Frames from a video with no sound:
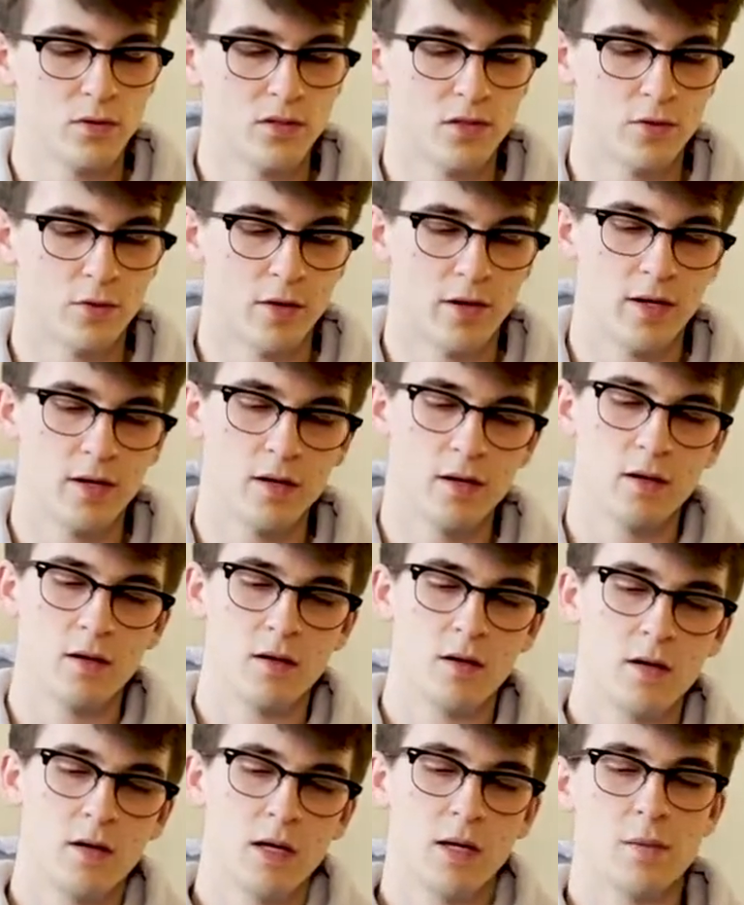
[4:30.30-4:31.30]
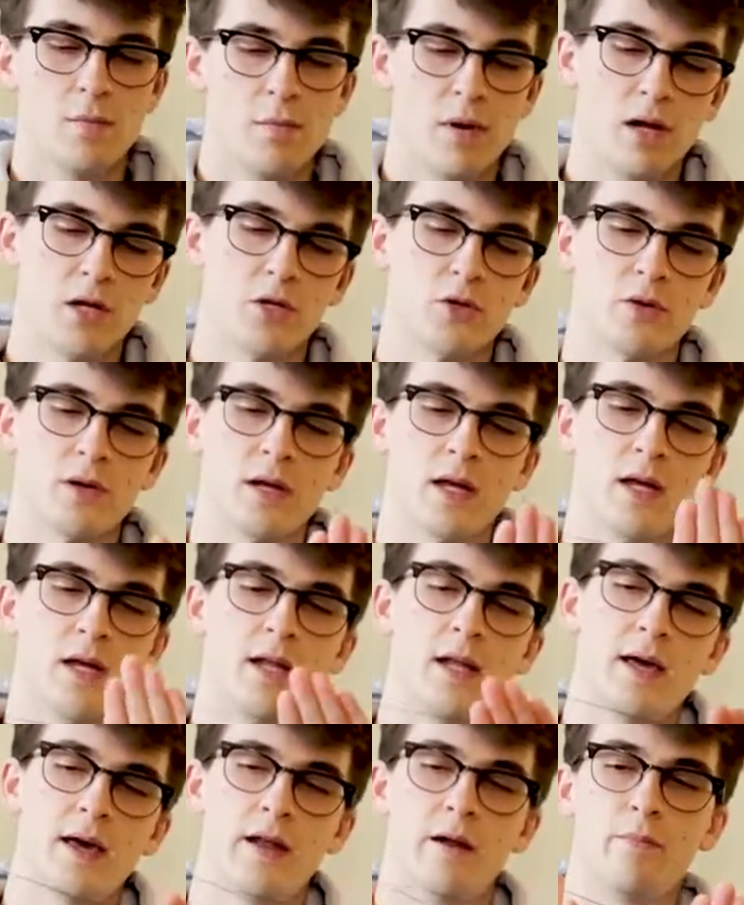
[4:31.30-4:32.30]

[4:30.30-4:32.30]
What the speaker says: string, measuring in at